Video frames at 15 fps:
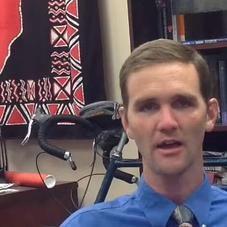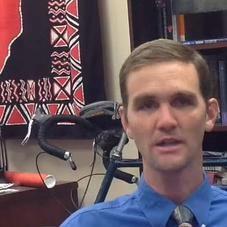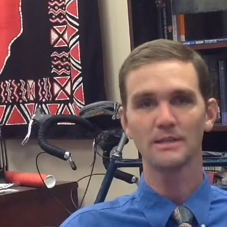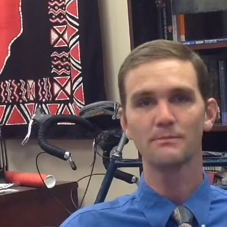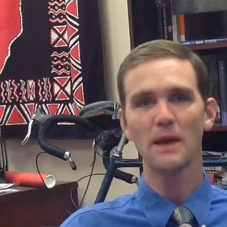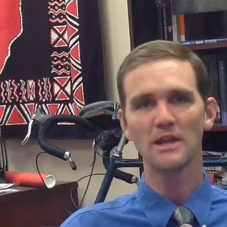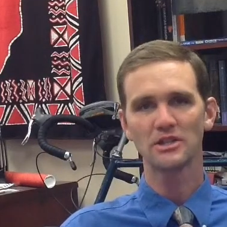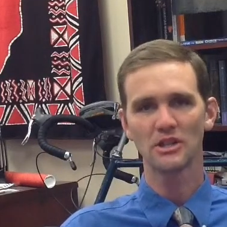
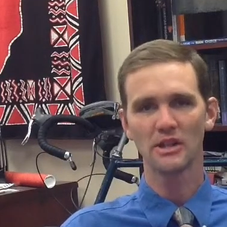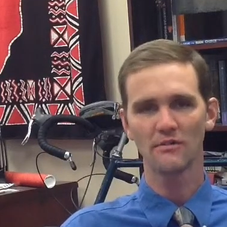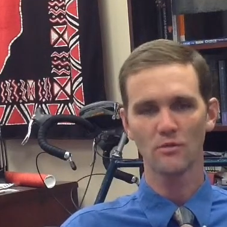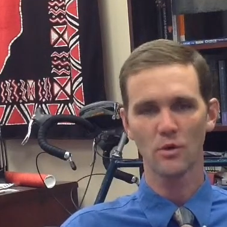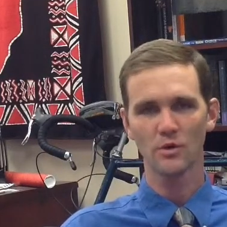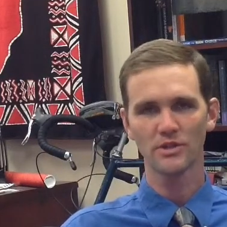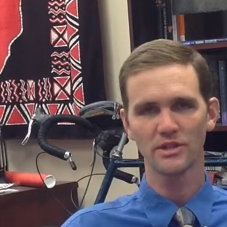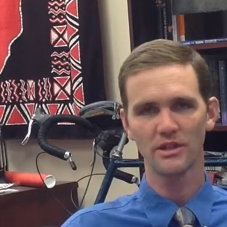especially, of
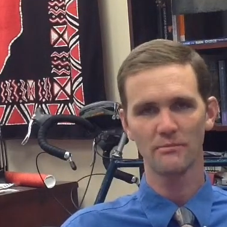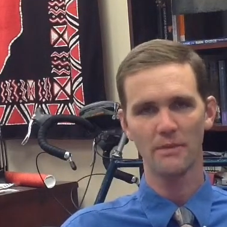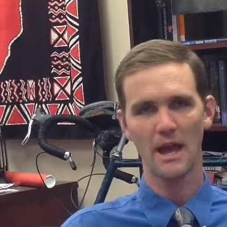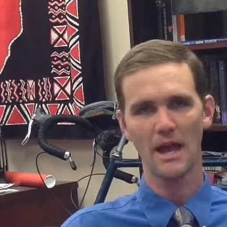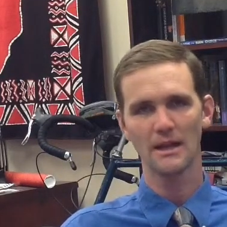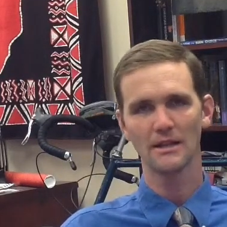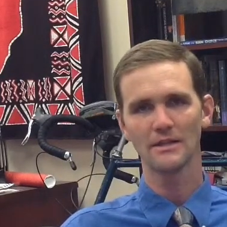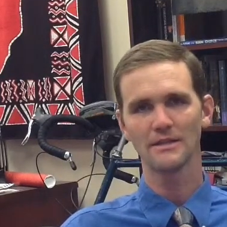course, in the
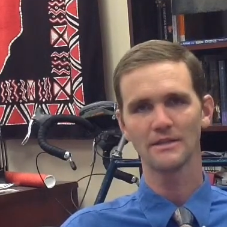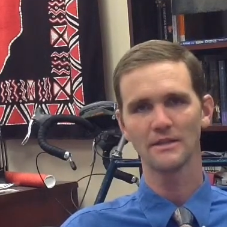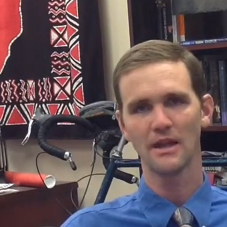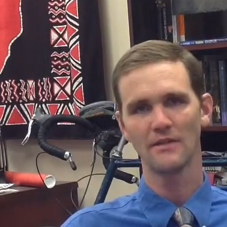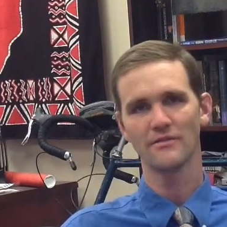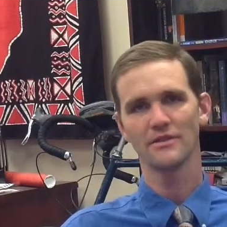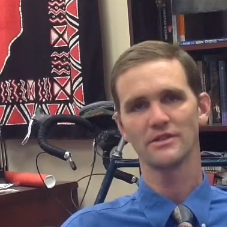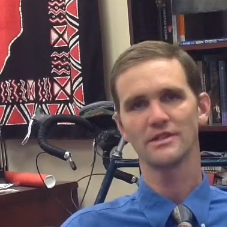palace
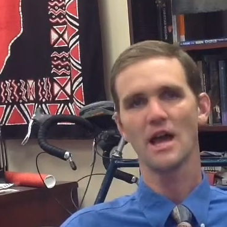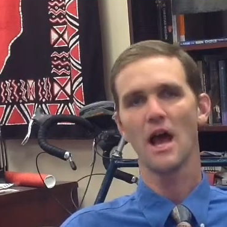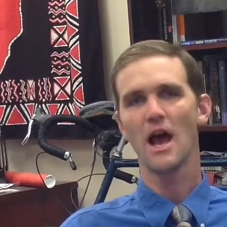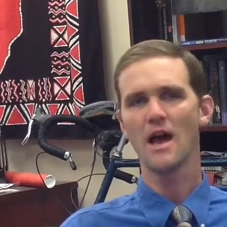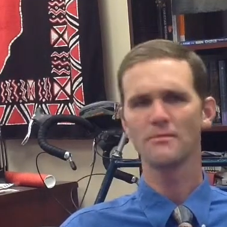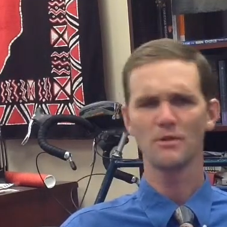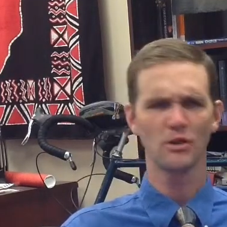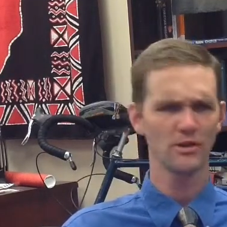at
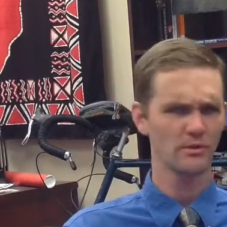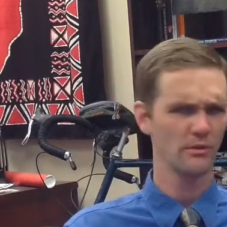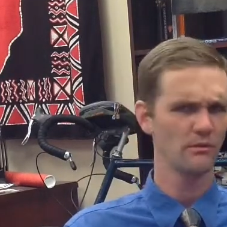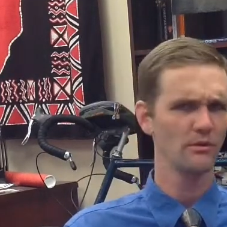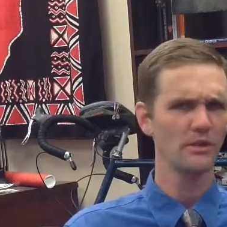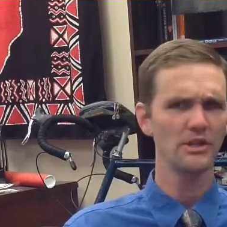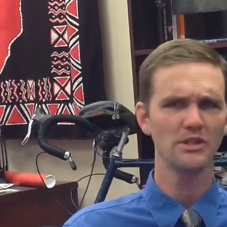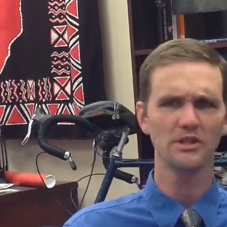Versailles, but also
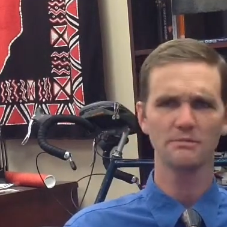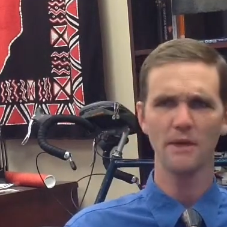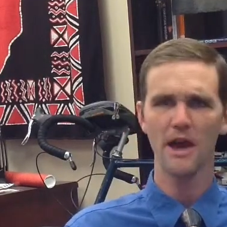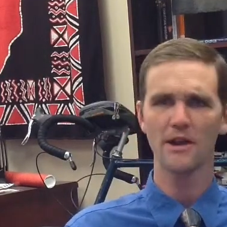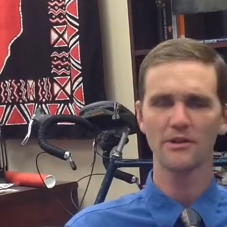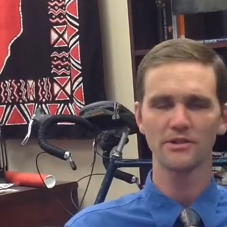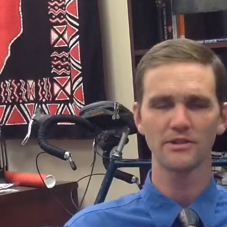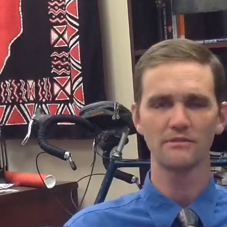in religious
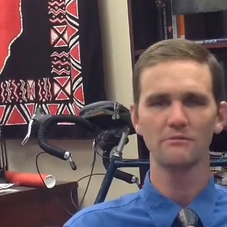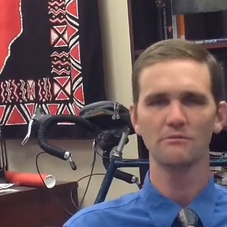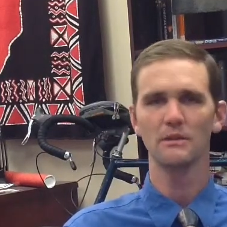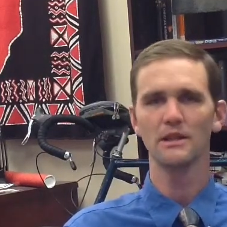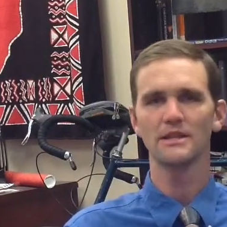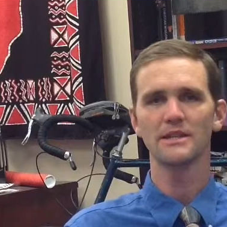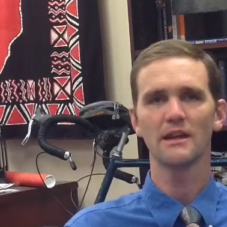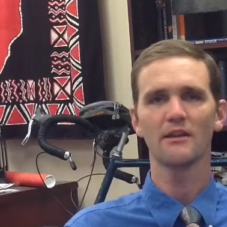matters and
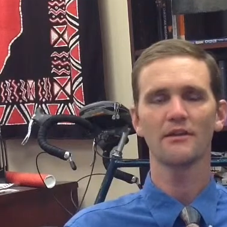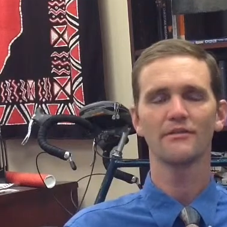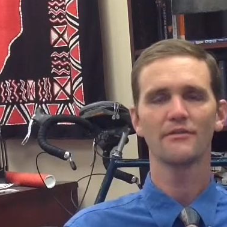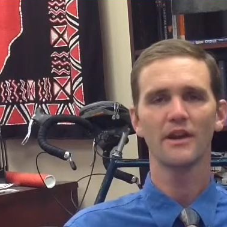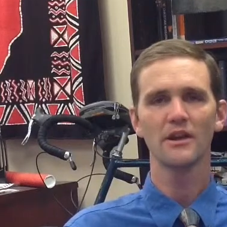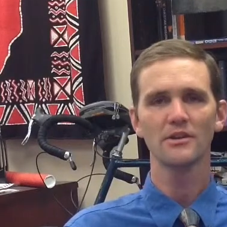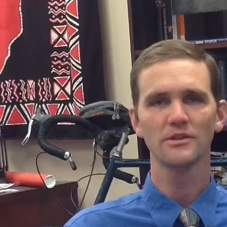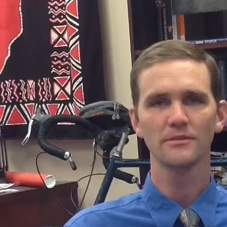military
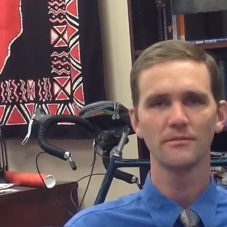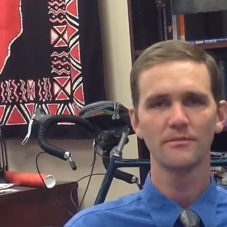affairs.